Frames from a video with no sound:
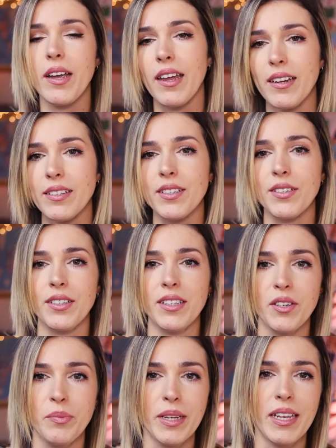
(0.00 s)
get into a
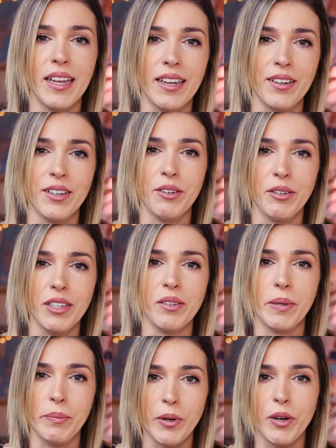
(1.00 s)
little bit later, a little
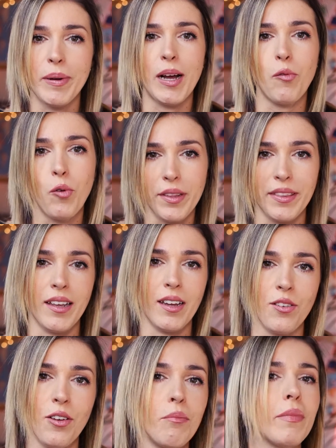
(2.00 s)
bit more about what
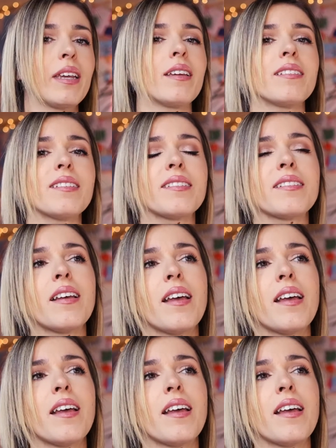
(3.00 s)
that all means.